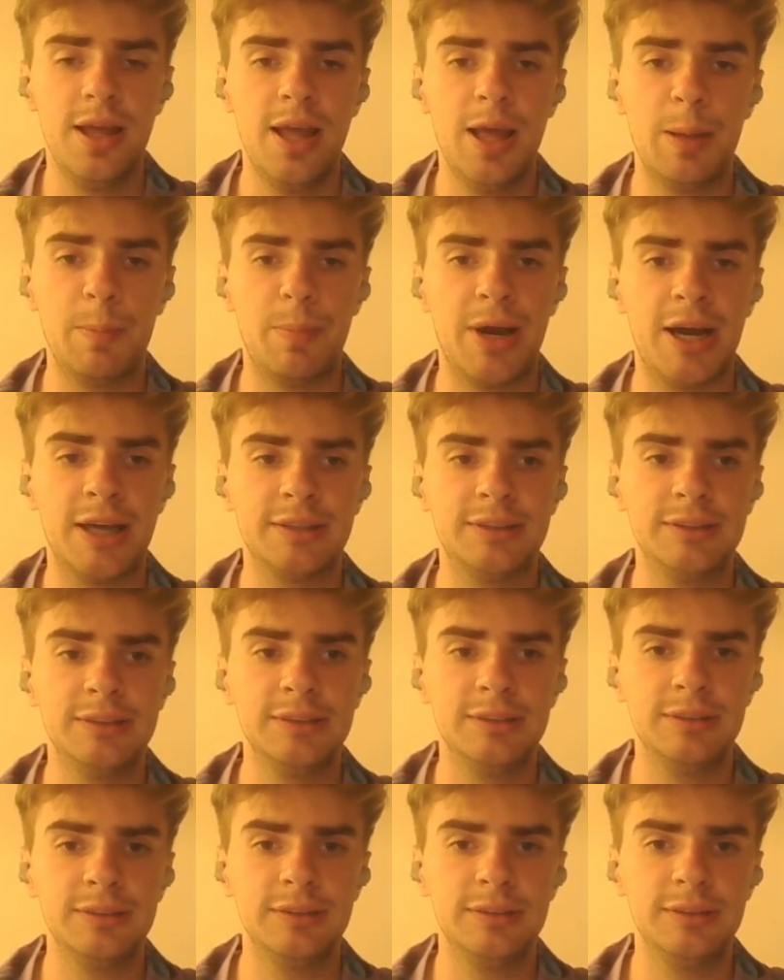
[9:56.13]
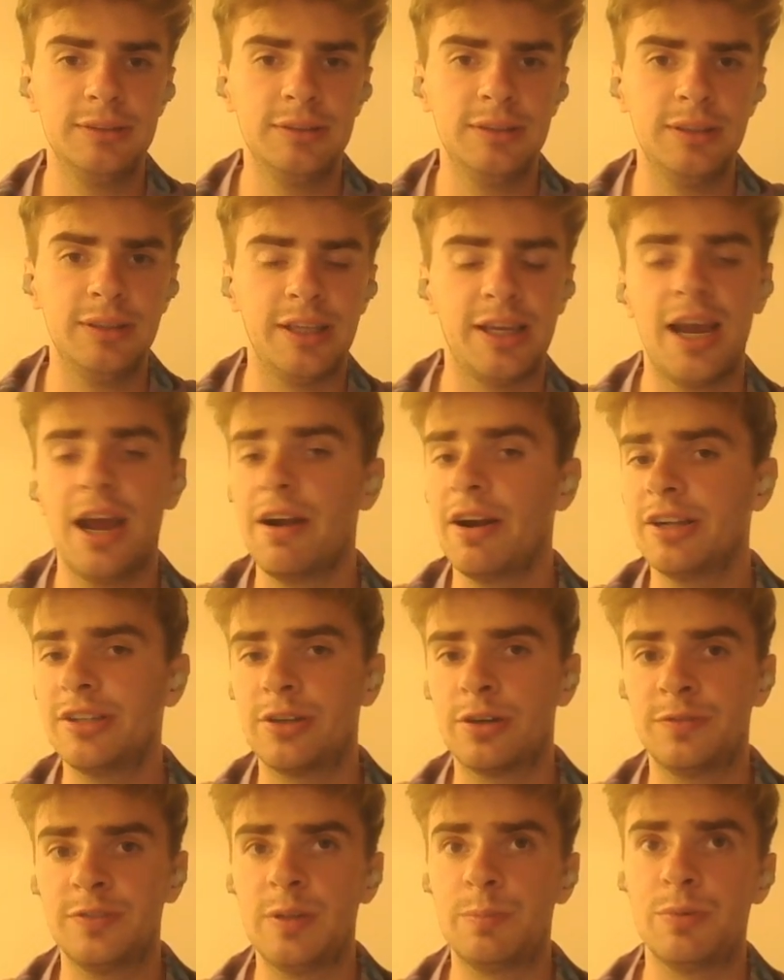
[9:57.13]
but the
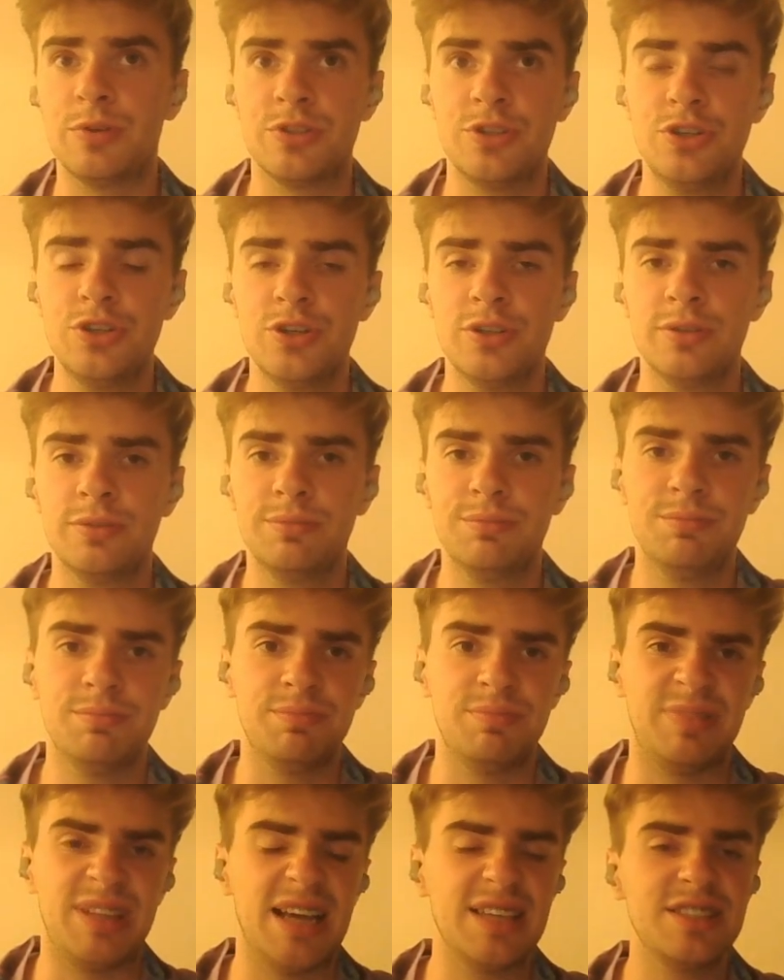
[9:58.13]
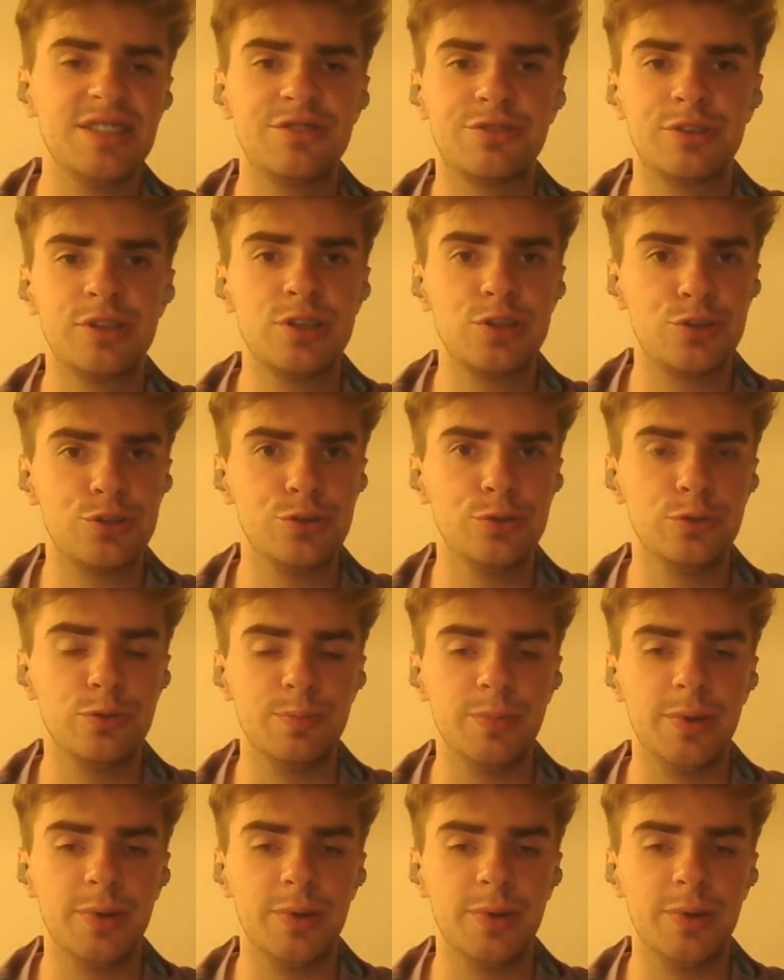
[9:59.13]
character of the position doesn't really suit